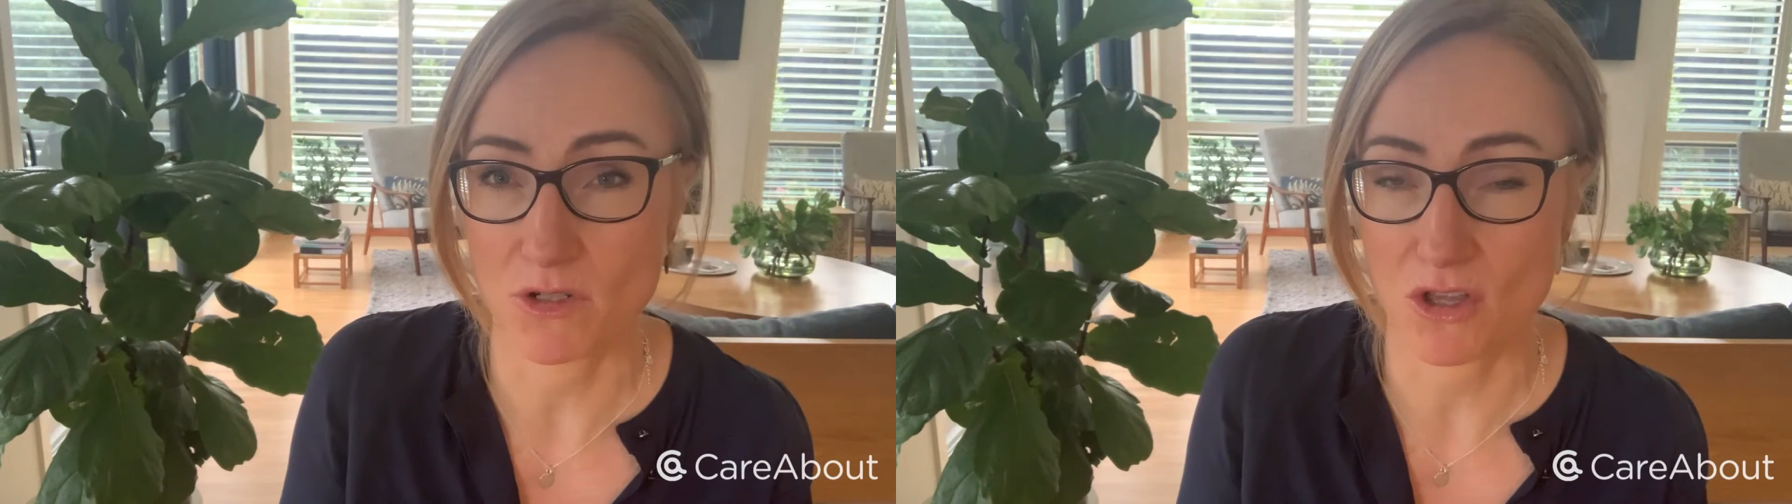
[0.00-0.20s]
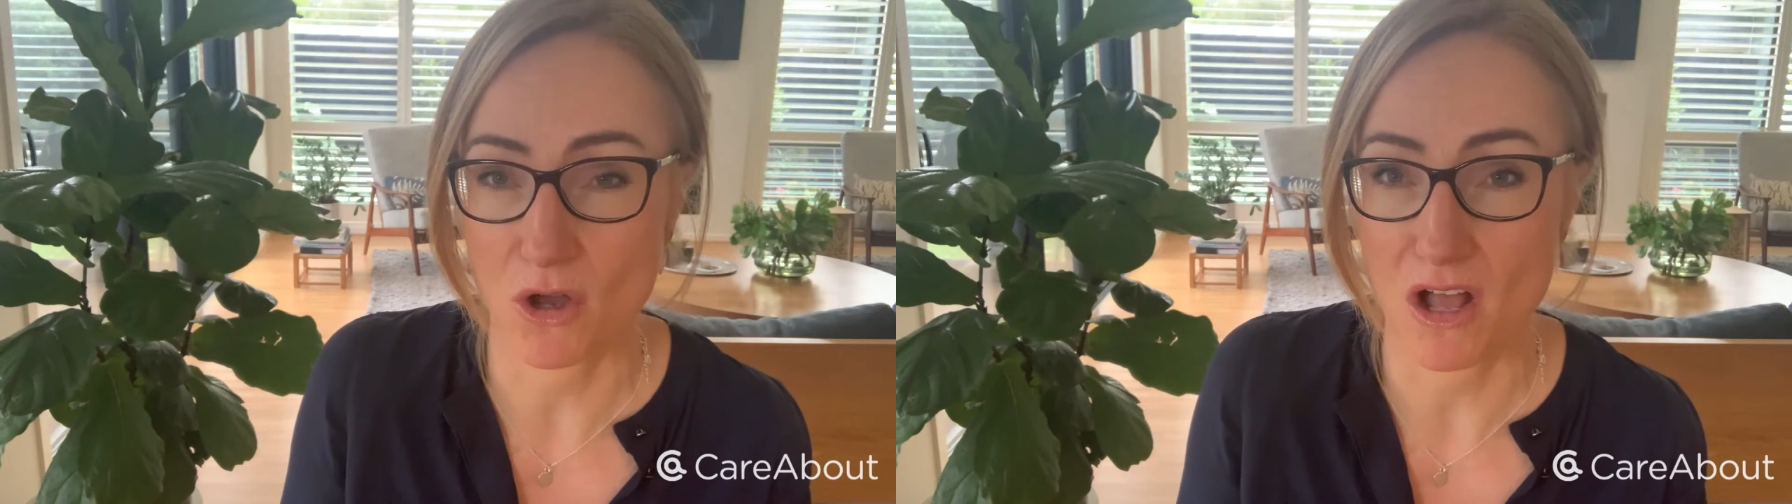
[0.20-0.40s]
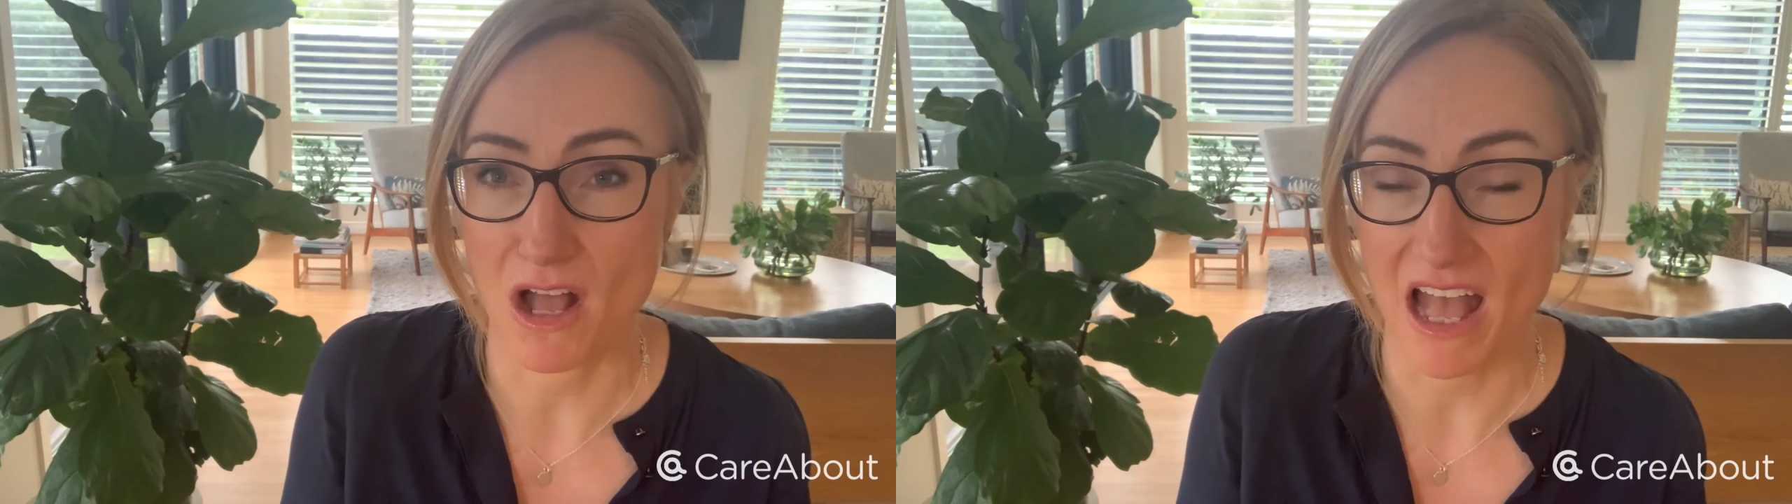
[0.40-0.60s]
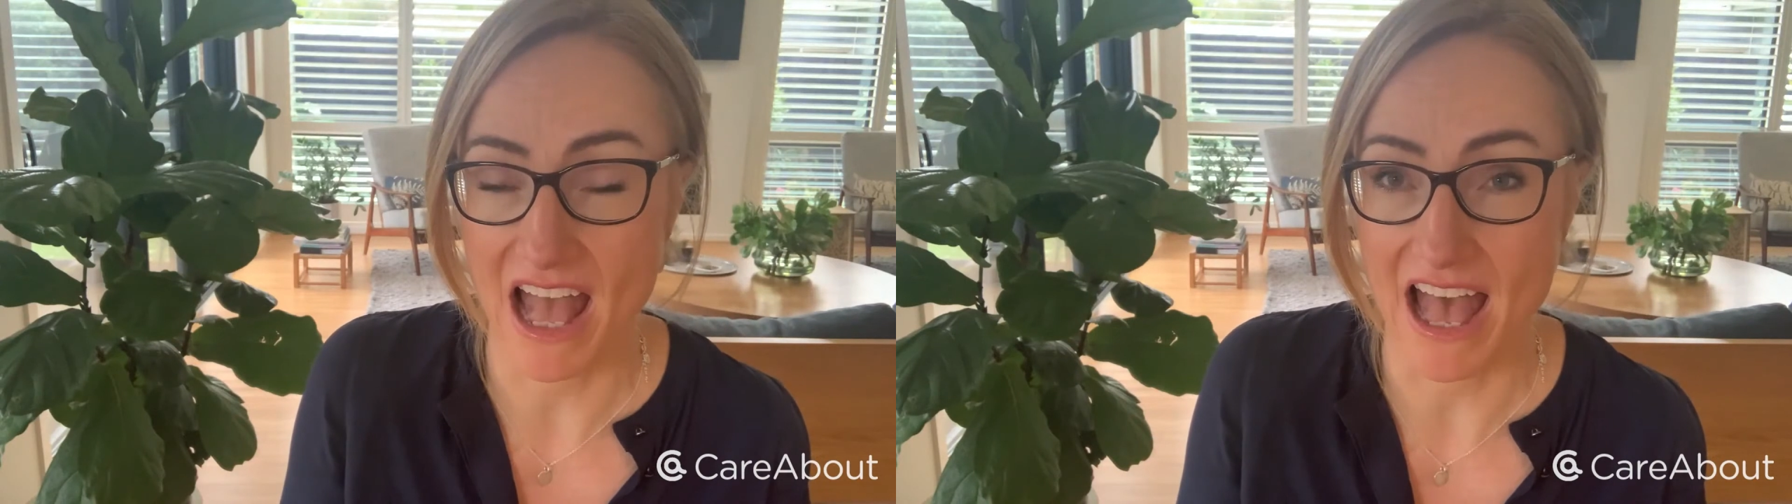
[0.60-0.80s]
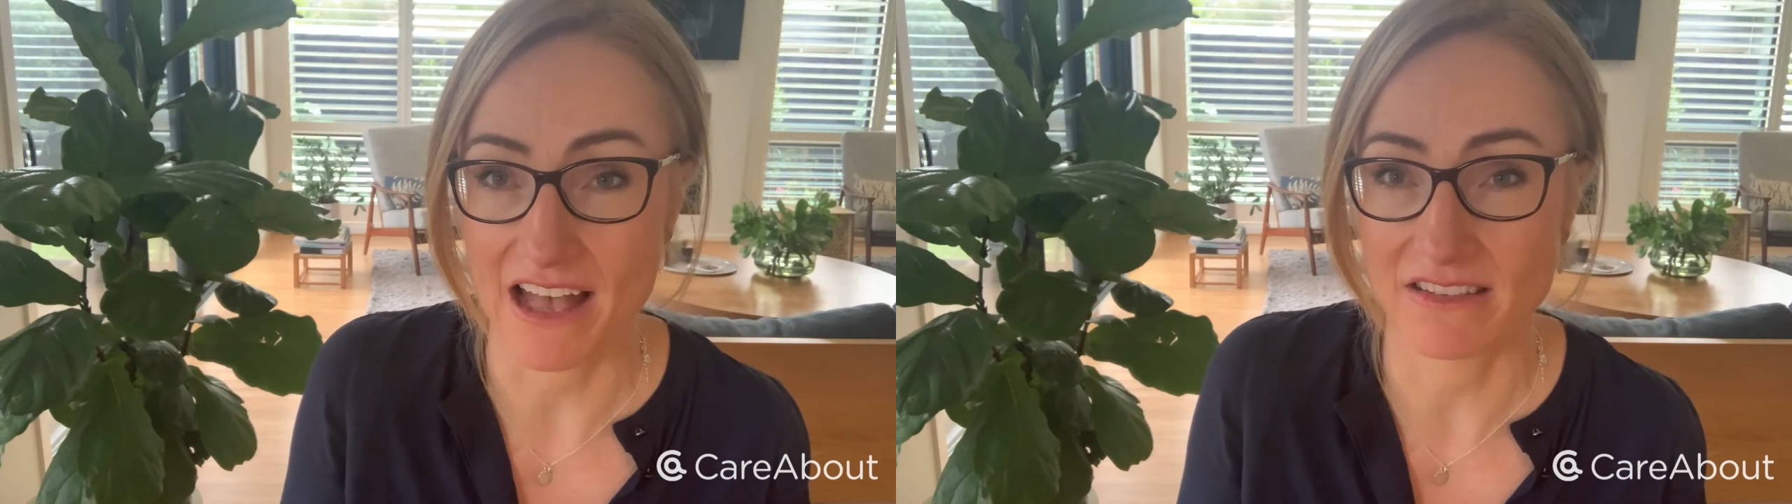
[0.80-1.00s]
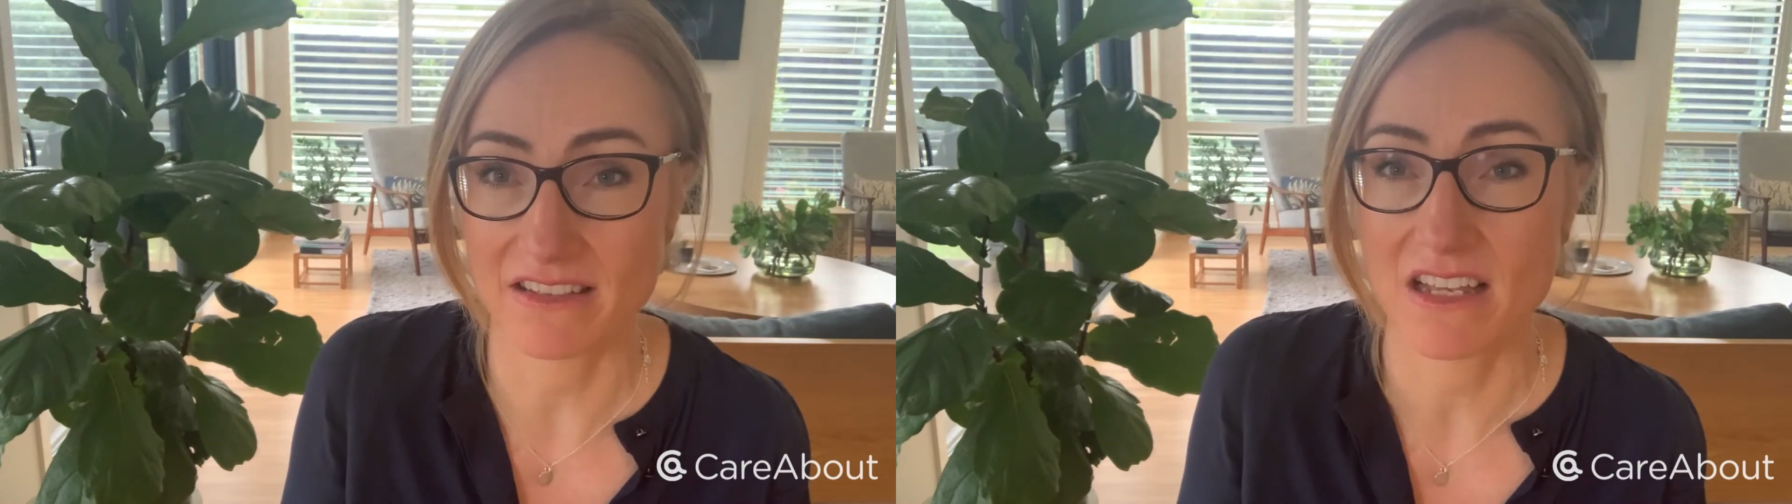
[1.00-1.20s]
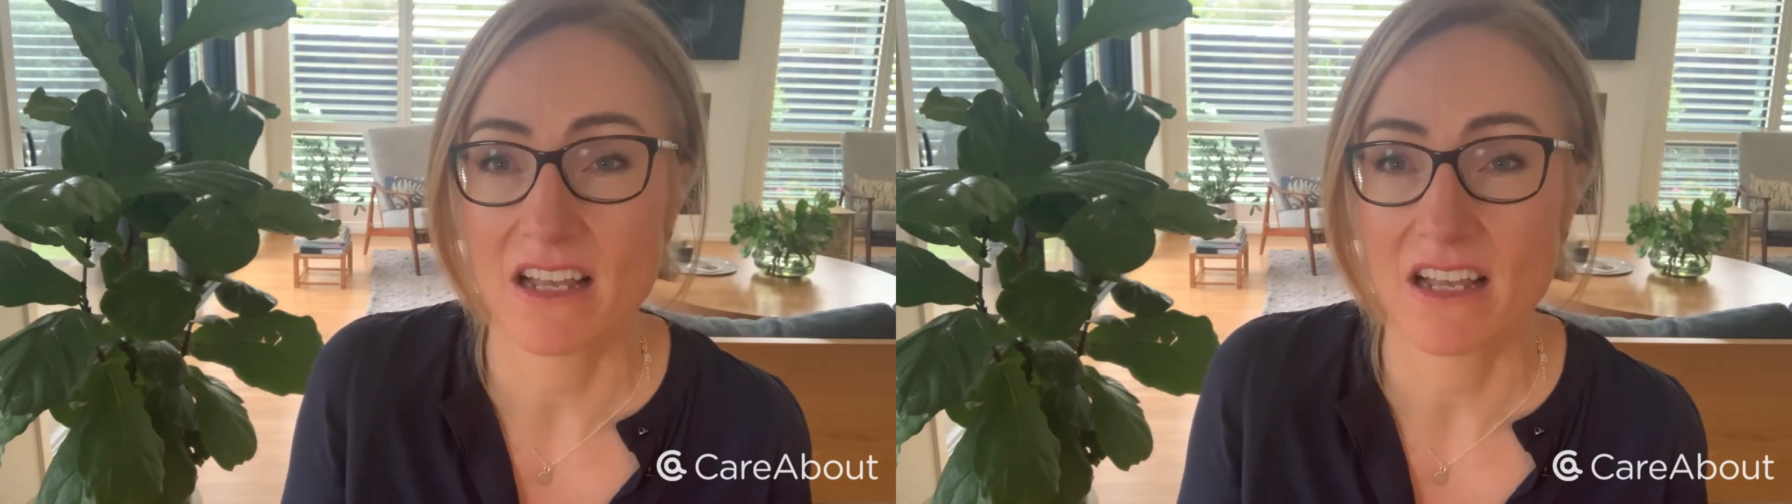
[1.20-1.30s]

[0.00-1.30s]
to the house.